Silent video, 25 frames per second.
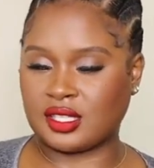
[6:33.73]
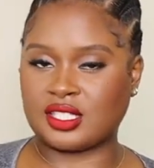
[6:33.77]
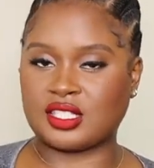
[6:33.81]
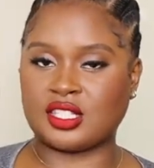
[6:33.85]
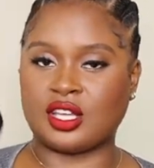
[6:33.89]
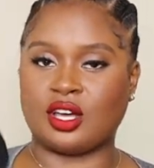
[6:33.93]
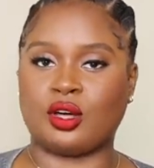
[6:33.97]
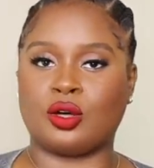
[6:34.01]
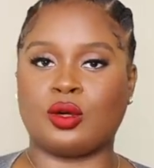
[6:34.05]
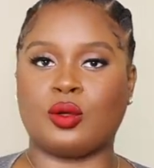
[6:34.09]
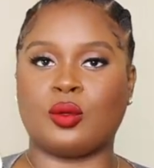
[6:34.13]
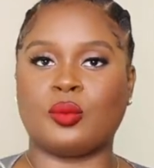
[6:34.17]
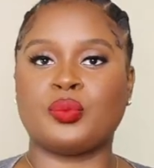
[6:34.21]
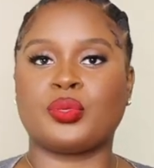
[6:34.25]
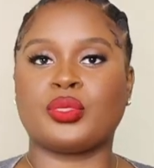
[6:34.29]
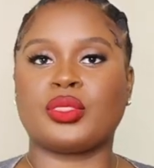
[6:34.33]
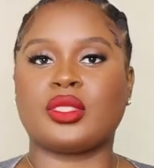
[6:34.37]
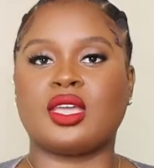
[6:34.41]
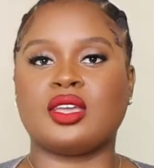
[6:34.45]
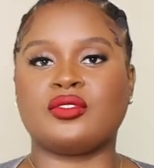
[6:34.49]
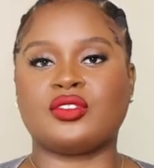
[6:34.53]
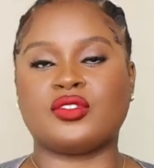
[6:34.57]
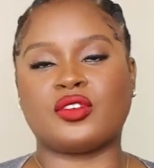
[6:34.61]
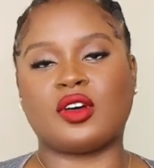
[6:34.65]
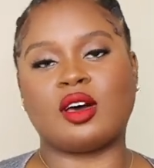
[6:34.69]
So
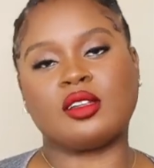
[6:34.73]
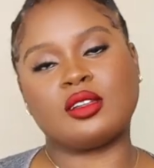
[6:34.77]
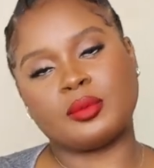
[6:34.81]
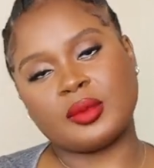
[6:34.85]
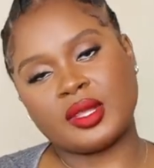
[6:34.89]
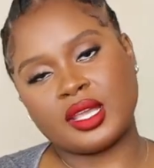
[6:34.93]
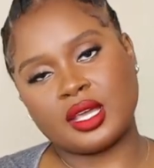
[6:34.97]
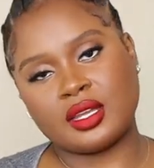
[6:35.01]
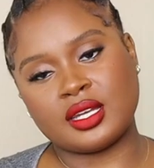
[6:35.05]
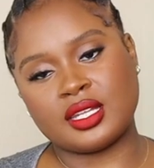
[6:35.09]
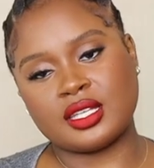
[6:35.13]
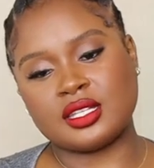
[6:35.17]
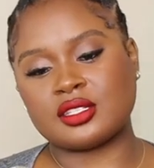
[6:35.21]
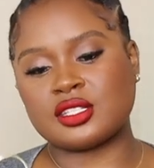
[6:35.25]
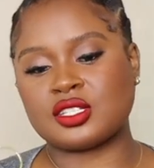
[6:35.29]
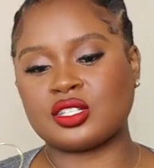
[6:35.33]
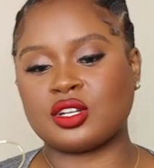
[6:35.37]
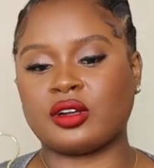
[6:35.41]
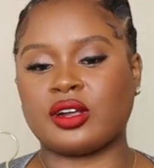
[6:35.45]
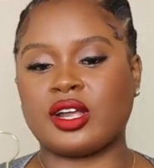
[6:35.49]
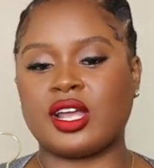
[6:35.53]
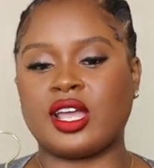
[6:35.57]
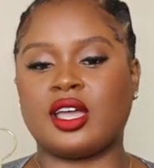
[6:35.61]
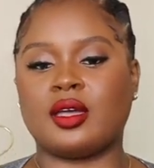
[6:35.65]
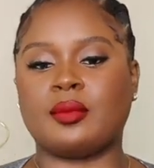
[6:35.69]
if you follow me on
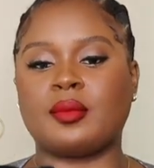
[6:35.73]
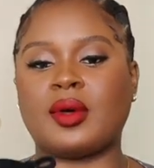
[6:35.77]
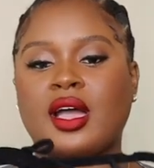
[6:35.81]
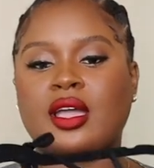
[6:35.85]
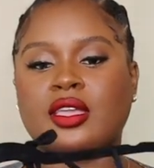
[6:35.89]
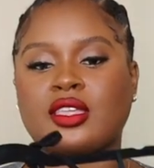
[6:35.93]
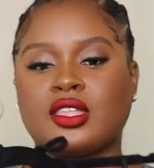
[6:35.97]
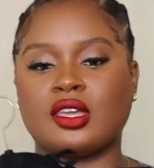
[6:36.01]
Instagram,